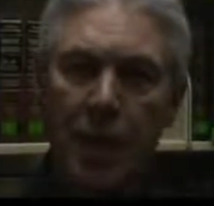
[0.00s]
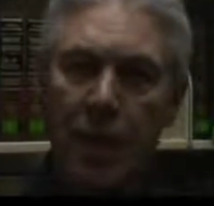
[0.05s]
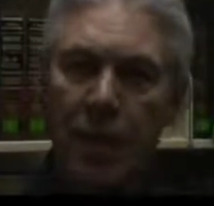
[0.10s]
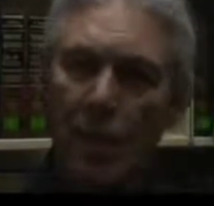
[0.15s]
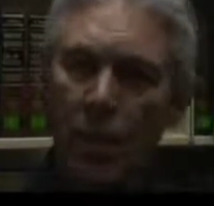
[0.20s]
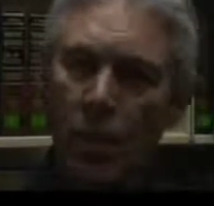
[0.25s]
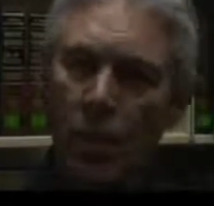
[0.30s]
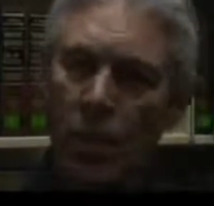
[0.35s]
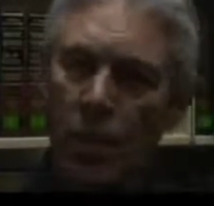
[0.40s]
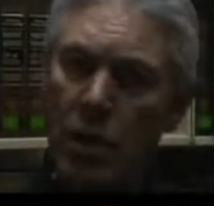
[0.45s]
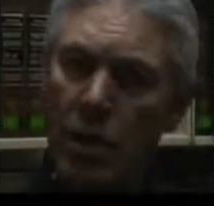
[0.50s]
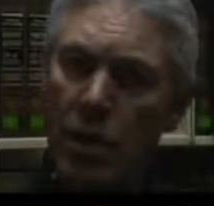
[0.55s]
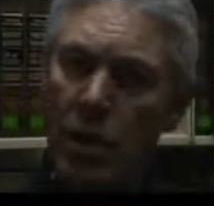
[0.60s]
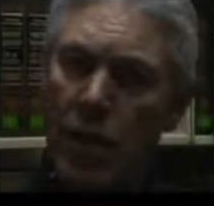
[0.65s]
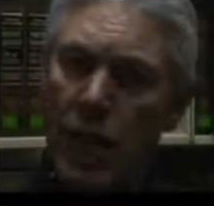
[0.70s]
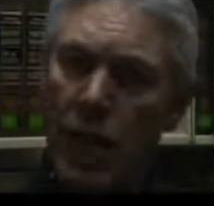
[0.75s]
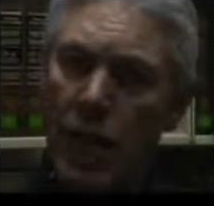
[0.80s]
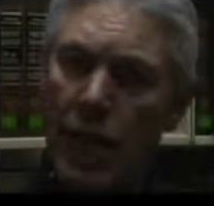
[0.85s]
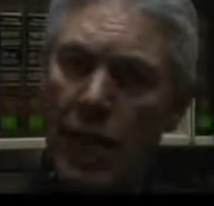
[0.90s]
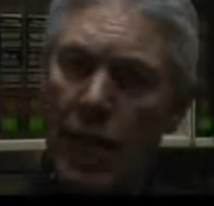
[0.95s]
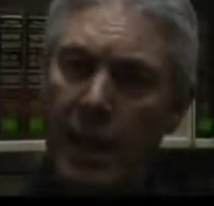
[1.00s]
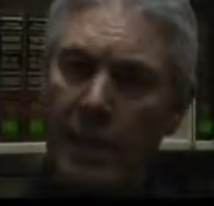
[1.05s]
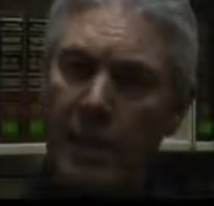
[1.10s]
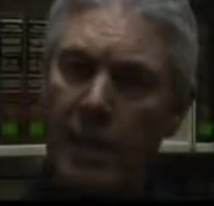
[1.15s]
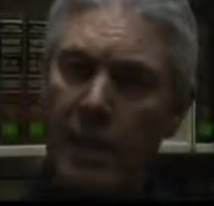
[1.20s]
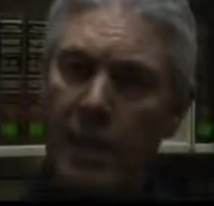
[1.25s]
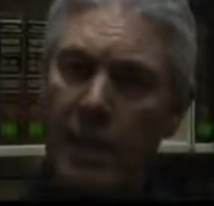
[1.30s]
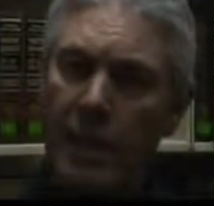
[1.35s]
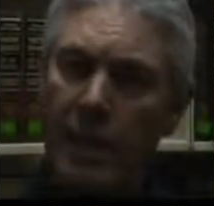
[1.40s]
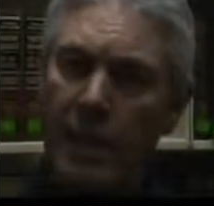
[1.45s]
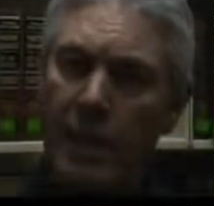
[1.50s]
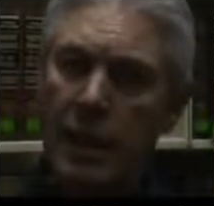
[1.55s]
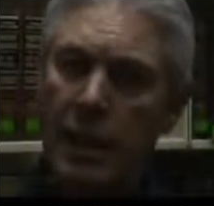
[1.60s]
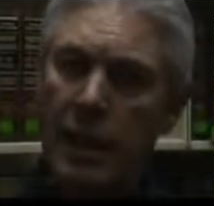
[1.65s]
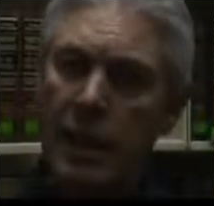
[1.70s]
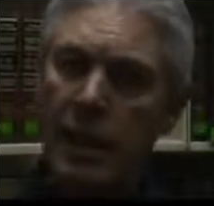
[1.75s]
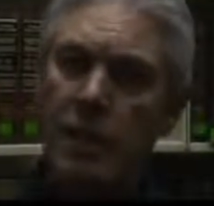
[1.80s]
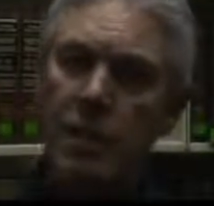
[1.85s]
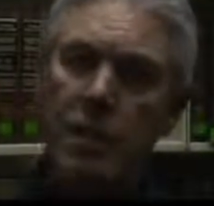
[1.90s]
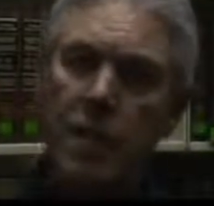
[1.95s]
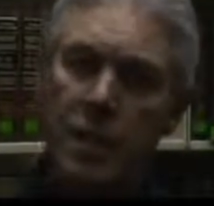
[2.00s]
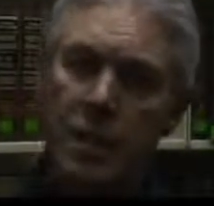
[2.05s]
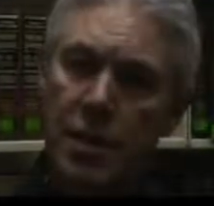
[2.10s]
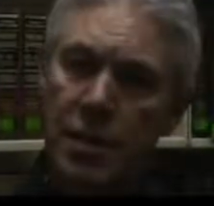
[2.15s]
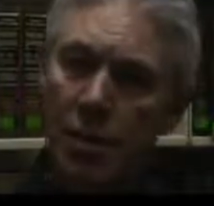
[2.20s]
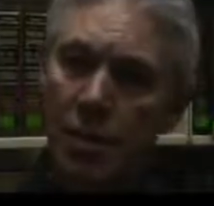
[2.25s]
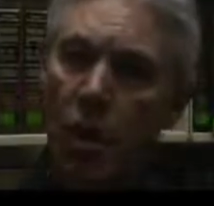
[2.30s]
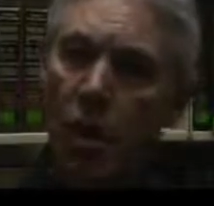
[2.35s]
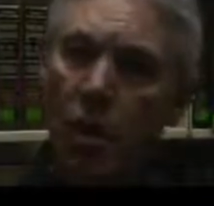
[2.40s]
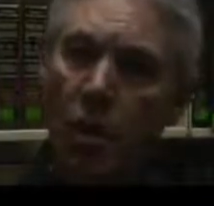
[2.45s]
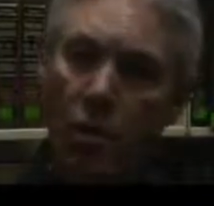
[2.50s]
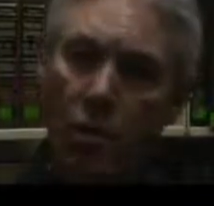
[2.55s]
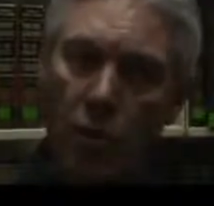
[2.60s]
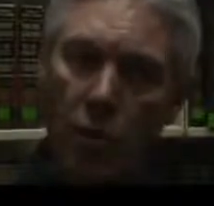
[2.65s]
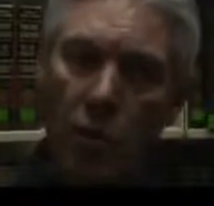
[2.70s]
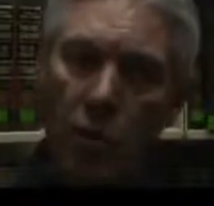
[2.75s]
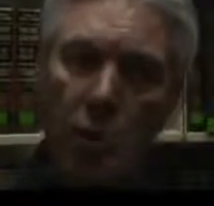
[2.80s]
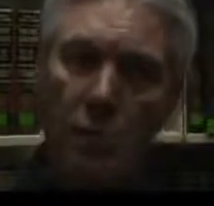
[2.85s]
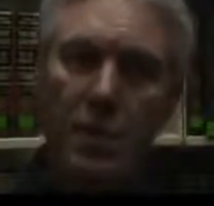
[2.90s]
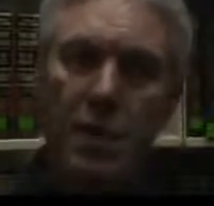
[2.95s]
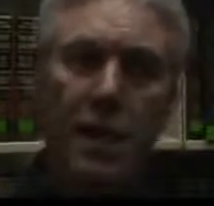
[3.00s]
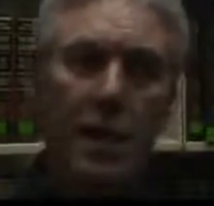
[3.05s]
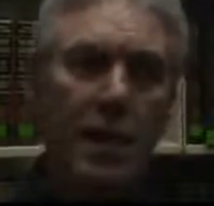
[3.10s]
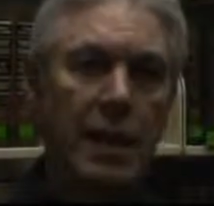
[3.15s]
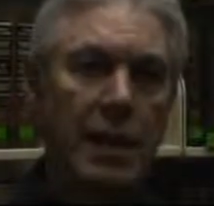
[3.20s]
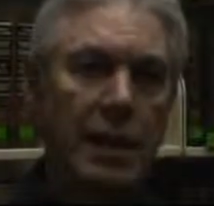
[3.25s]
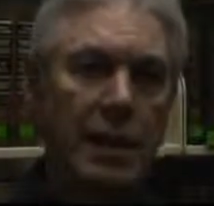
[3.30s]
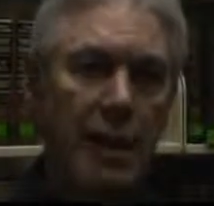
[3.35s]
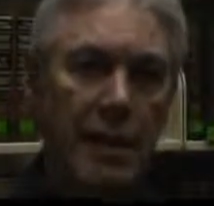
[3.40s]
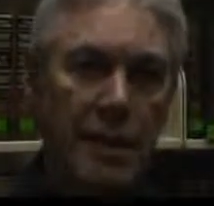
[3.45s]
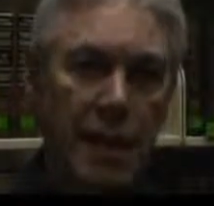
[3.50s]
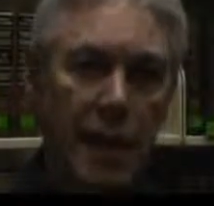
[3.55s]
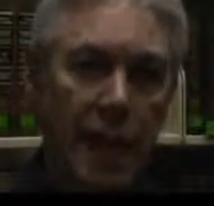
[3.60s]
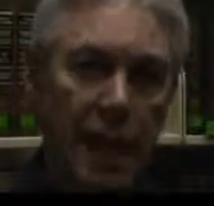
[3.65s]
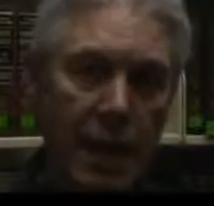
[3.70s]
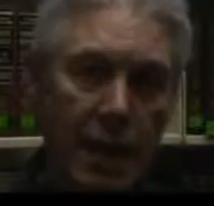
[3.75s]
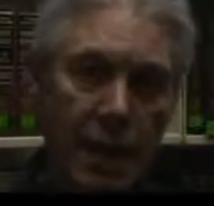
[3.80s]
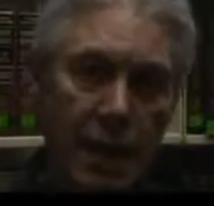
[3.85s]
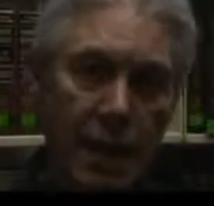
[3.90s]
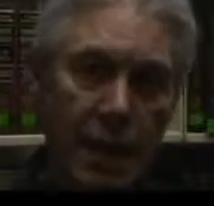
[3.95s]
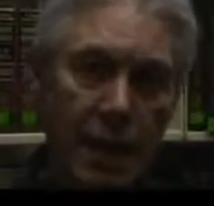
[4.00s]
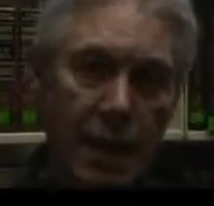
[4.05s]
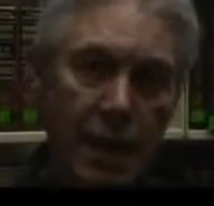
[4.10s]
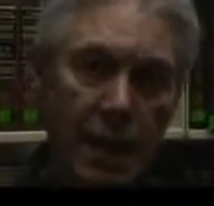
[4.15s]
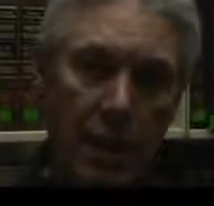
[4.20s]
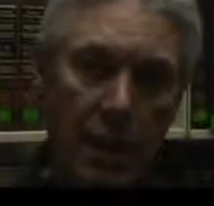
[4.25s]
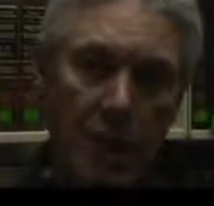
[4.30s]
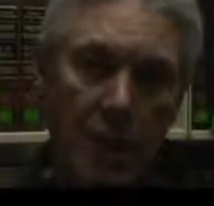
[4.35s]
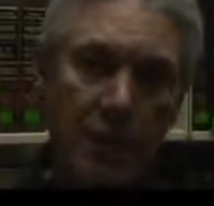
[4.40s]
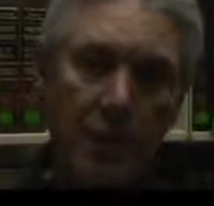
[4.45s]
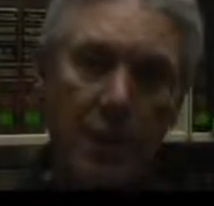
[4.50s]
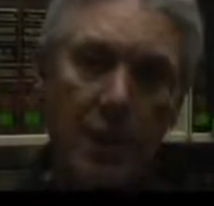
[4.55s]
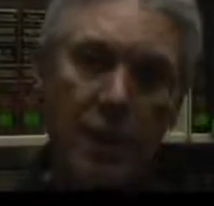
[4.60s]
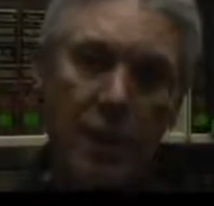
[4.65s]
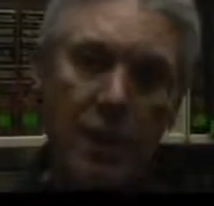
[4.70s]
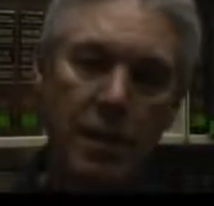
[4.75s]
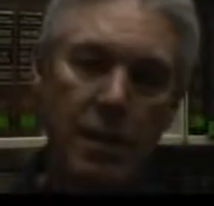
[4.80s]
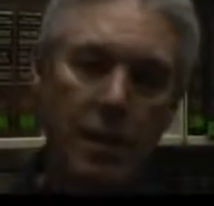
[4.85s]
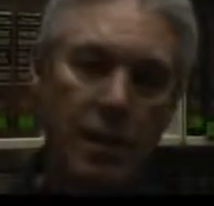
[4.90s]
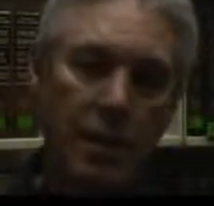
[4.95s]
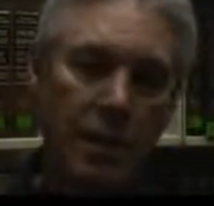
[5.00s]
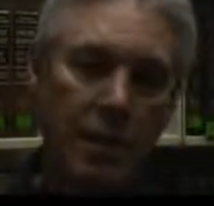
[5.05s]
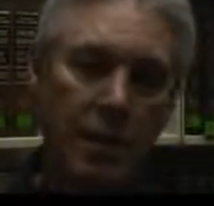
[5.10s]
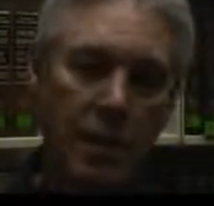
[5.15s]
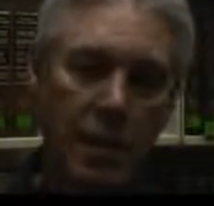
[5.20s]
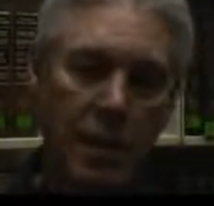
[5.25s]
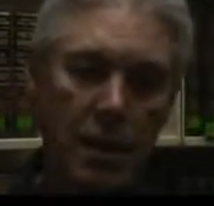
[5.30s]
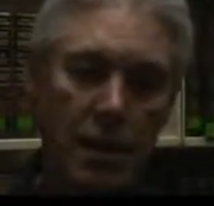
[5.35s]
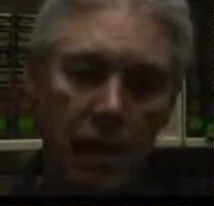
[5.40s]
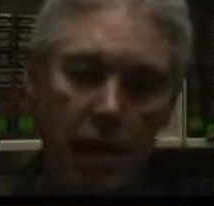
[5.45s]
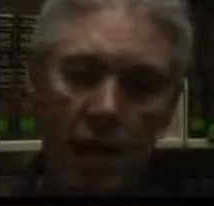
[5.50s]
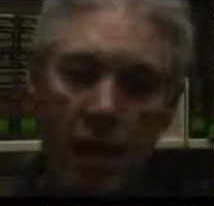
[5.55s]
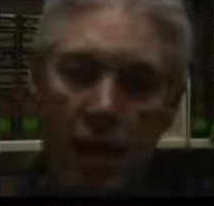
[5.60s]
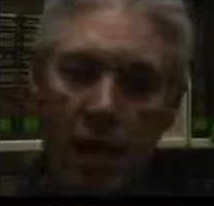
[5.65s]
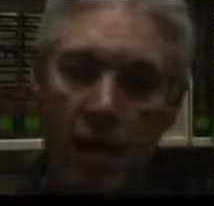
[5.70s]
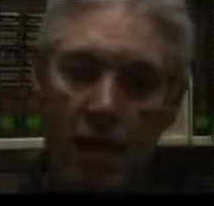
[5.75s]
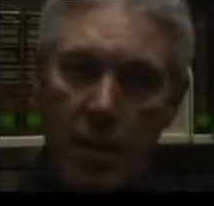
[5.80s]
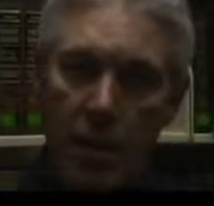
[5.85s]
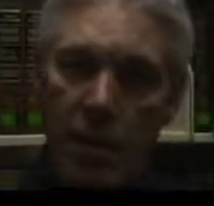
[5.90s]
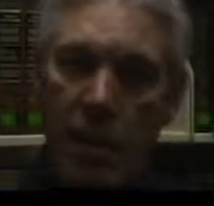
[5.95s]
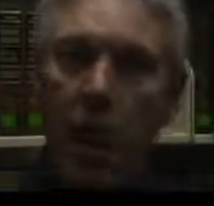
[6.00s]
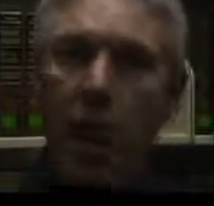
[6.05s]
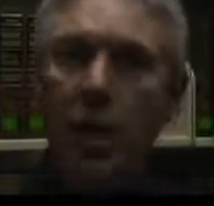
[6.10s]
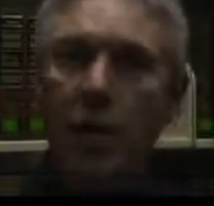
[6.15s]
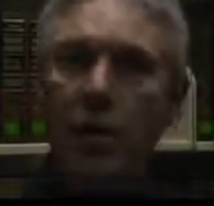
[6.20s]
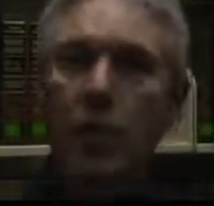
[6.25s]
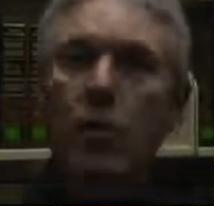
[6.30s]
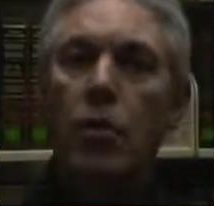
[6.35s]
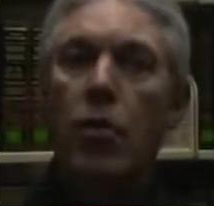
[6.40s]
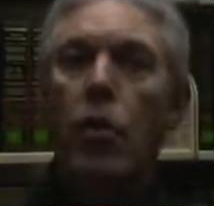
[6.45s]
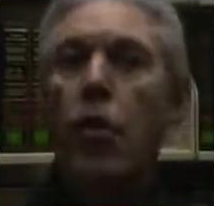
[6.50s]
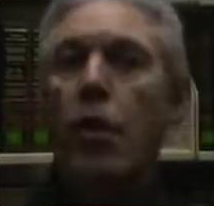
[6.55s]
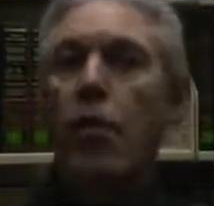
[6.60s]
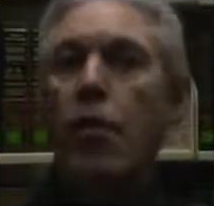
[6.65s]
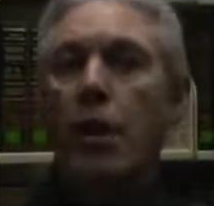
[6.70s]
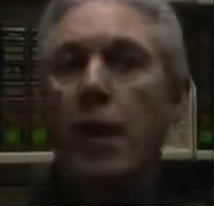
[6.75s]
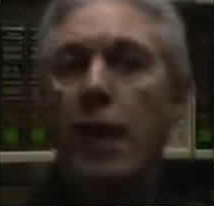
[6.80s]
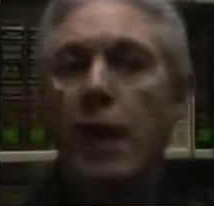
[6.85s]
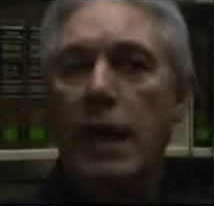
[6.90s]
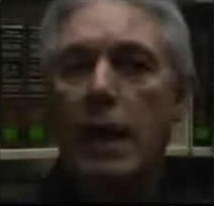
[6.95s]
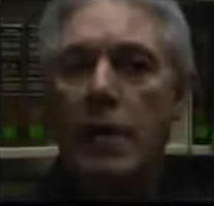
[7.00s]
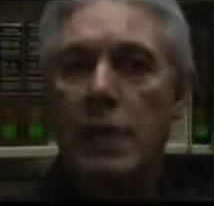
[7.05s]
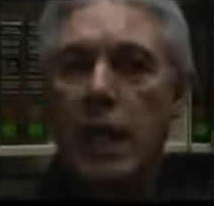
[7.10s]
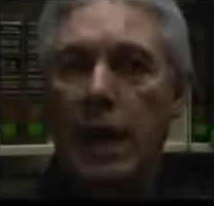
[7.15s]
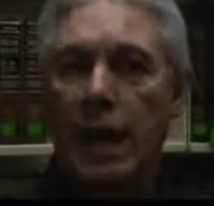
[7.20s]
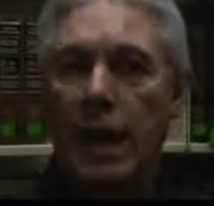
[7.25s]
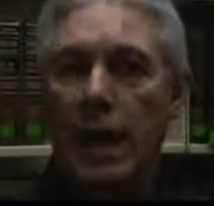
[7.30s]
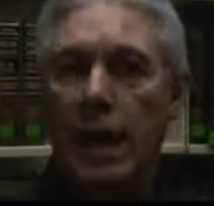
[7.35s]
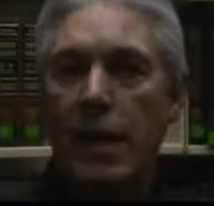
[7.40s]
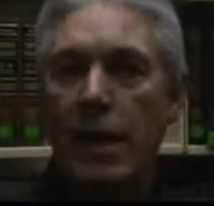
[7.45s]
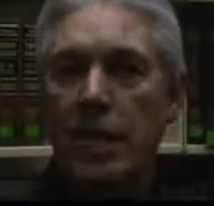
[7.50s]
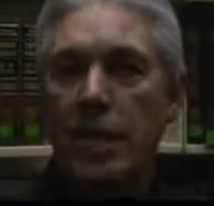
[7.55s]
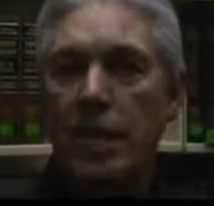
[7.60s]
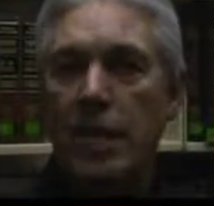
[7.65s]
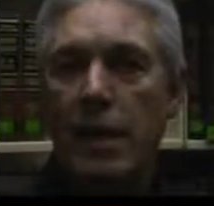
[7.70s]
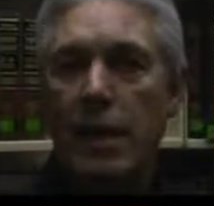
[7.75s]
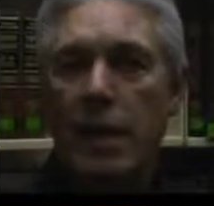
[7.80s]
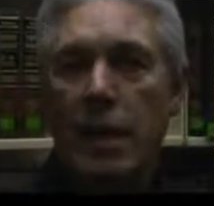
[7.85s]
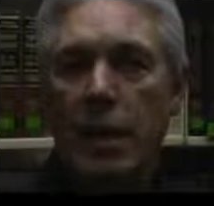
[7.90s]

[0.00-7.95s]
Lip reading: And then we'll look at leaders in small groups and in executive teams, because in the modern corporate age, I guess,